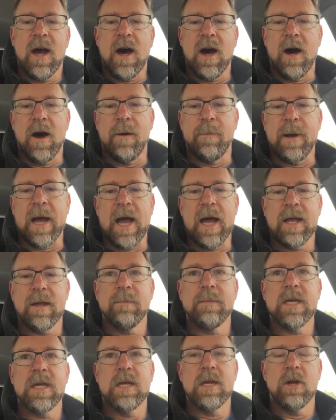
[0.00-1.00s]
Um, I
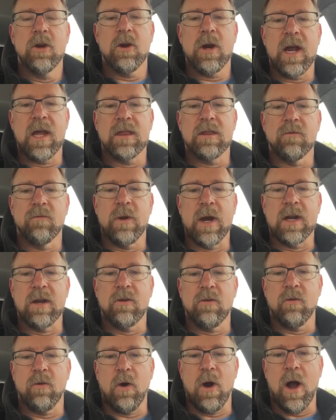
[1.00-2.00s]
am here at the Red
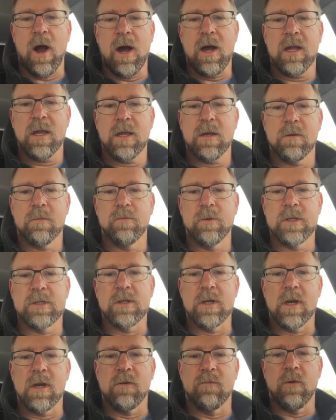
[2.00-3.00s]
Cross,
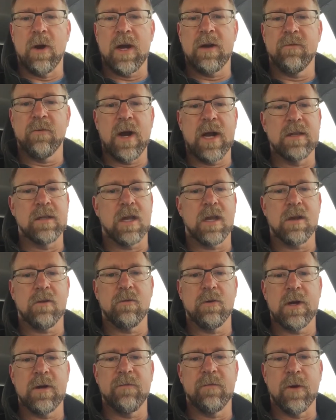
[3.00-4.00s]
which is right around the
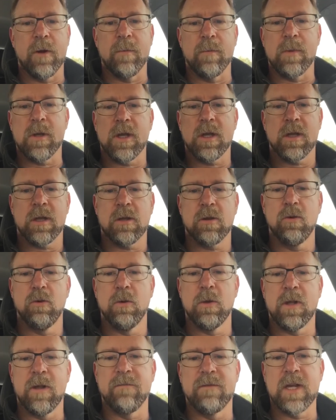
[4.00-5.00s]
street from
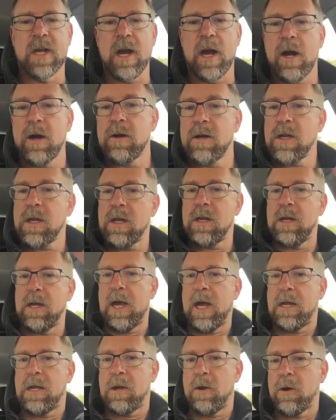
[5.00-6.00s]
School of the Arts.
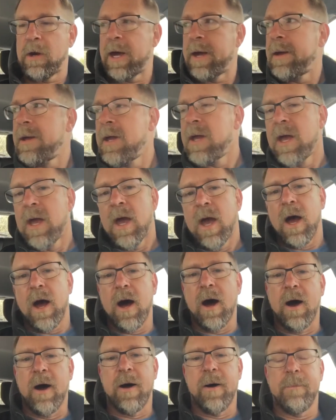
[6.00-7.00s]
Hi, SOTA.
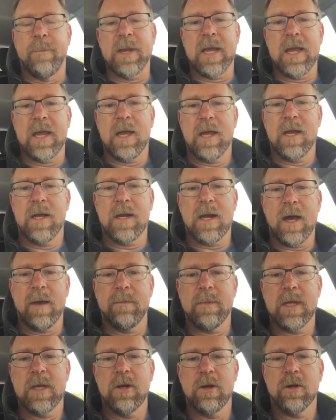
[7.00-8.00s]
Um, and
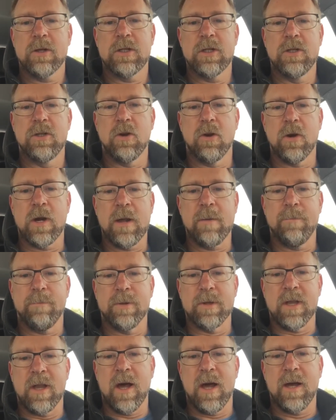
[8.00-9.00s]
I'm here to donate
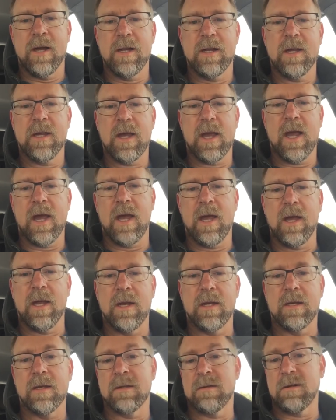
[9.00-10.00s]
blood
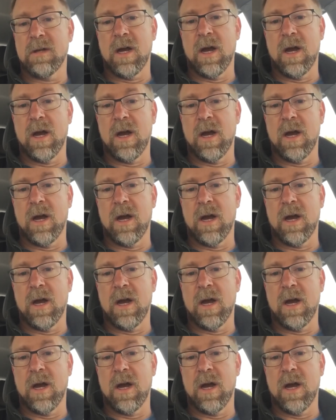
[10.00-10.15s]
and...